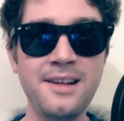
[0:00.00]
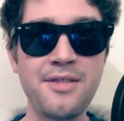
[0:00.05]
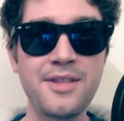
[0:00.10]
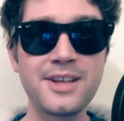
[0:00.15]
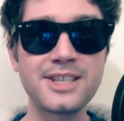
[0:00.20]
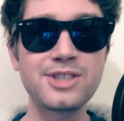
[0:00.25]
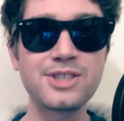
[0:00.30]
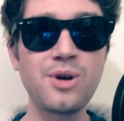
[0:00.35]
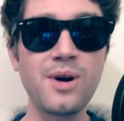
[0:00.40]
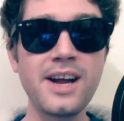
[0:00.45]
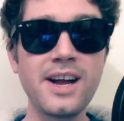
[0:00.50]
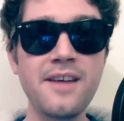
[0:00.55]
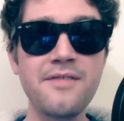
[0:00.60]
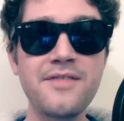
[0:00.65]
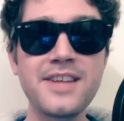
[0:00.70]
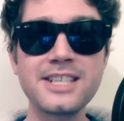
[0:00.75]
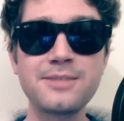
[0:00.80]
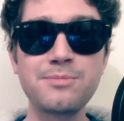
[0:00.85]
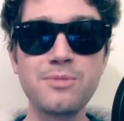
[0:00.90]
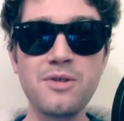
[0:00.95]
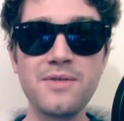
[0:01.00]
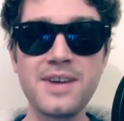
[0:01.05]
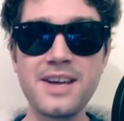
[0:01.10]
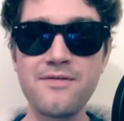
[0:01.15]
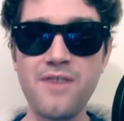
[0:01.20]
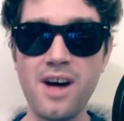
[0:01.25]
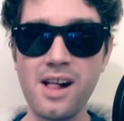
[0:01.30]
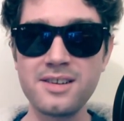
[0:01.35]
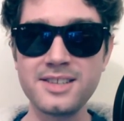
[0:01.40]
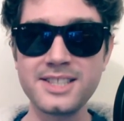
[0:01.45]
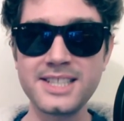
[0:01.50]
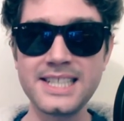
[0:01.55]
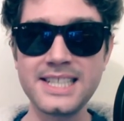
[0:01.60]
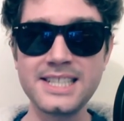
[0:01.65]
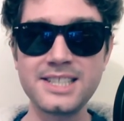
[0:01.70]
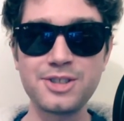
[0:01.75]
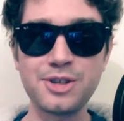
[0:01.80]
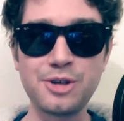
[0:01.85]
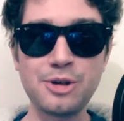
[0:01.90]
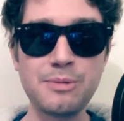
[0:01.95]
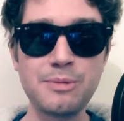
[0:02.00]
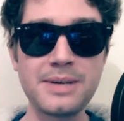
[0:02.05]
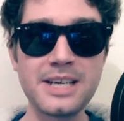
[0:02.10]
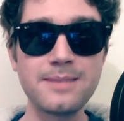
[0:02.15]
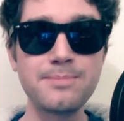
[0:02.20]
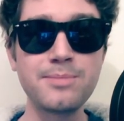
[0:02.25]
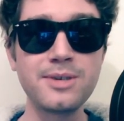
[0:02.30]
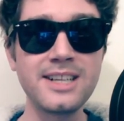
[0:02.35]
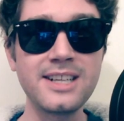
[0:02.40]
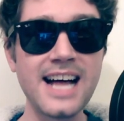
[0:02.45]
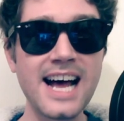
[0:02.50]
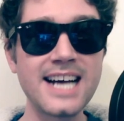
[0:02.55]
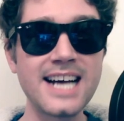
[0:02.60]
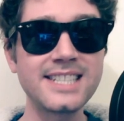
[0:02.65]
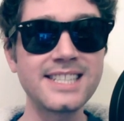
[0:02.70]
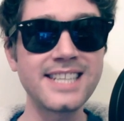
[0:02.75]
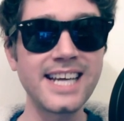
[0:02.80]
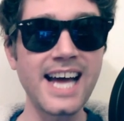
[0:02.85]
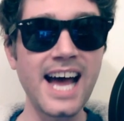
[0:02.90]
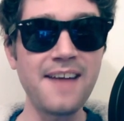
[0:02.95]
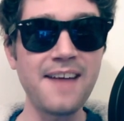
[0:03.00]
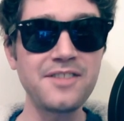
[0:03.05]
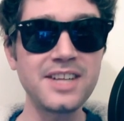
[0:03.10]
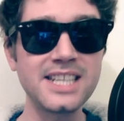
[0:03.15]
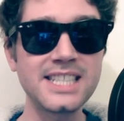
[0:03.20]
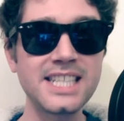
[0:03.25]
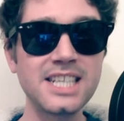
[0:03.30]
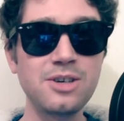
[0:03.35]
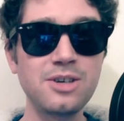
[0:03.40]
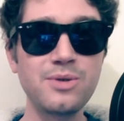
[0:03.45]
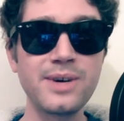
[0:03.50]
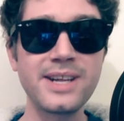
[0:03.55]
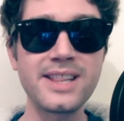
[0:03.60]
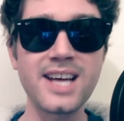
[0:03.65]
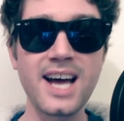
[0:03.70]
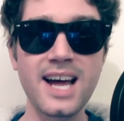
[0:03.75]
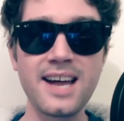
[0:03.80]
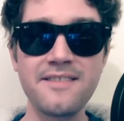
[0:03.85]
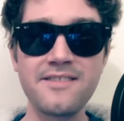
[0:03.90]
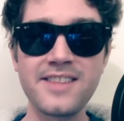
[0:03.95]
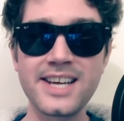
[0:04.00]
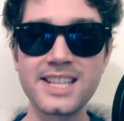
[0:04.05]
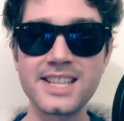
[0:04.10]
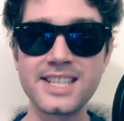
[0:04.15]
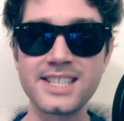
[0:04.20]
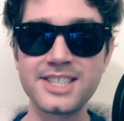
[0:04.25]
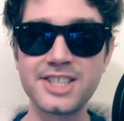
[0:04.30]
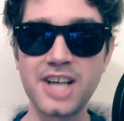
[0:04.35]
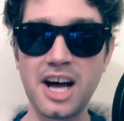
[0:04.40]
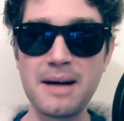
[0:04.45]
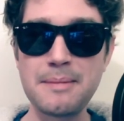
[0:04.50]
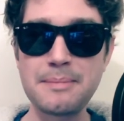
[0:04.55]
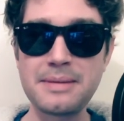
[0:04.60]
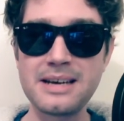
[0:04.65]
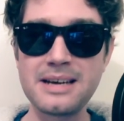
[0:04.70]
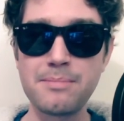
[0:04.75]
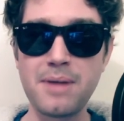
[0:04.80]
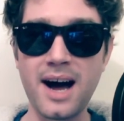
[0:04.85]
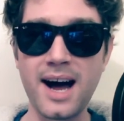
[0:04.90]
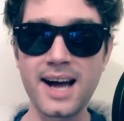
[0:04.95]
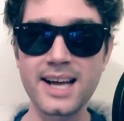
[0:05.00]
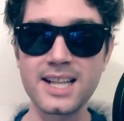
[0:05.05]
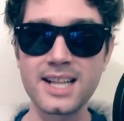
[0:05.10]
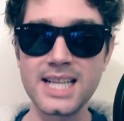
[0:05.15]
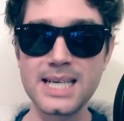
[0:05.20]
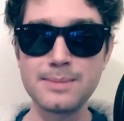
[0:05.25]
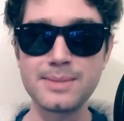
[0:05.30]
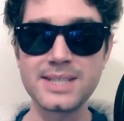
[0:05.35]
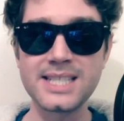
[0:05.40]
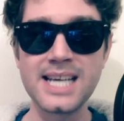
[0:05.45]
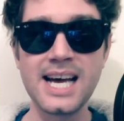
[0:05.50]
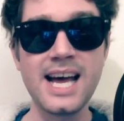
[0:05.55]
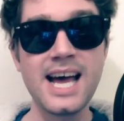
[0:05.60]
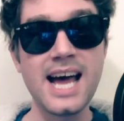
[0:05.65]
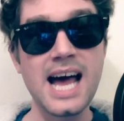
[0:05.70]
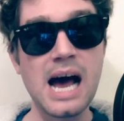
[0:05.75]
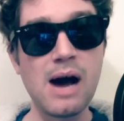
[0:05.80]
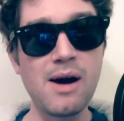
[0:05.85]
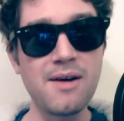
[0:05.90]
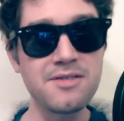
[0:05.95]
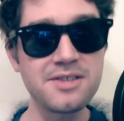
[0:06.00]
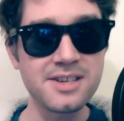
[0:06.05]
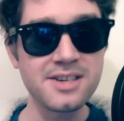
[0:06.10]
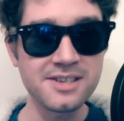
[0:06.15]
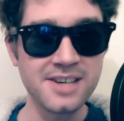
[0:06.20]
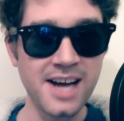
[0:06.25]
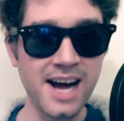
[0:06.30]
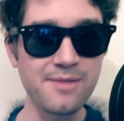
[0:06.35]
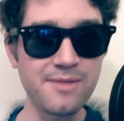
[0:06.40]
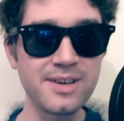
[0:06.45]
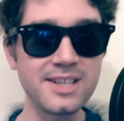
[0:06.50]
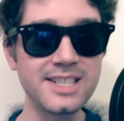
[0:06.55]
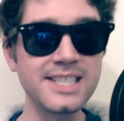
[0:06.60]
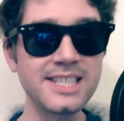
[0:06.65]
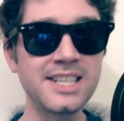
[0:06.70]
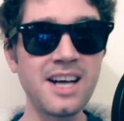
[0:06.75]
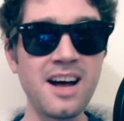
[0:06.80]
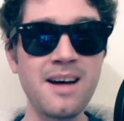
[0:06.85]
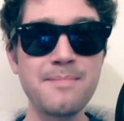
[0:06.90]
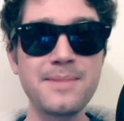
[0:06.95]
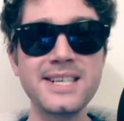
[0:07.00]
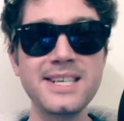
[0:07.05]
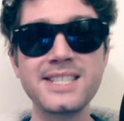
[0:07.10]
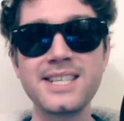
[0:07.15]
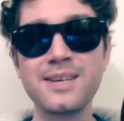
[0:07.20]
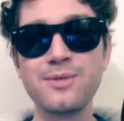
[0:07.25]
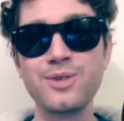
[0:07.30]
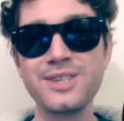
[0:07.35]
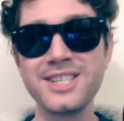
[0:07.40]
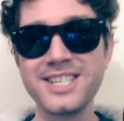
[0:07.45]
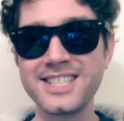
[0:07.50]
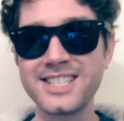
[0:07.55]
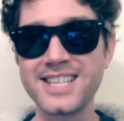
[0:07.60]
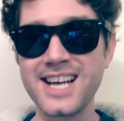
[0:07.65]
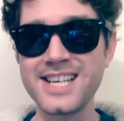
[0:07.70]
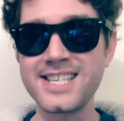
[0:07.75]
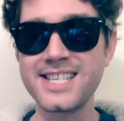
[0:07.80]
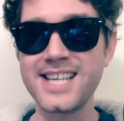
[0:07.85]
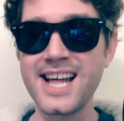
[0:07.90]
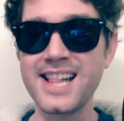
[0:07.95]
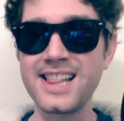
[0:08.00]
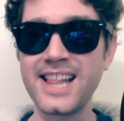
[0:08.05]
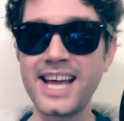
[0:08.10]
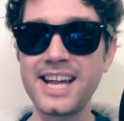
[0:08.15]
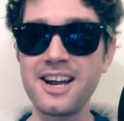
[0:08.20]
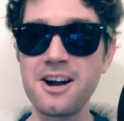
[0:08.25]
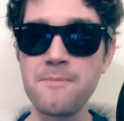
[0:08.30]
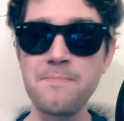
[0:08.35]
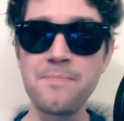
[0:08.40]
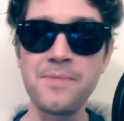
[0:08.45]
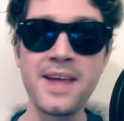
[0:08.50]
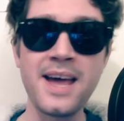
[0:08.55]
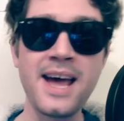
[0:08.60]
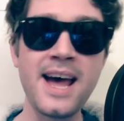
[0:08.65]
The story of this movie follows these two people as they have to deal with kind of like the zombie apocalypse. However, they're not really zombies, and we'll discuss that later.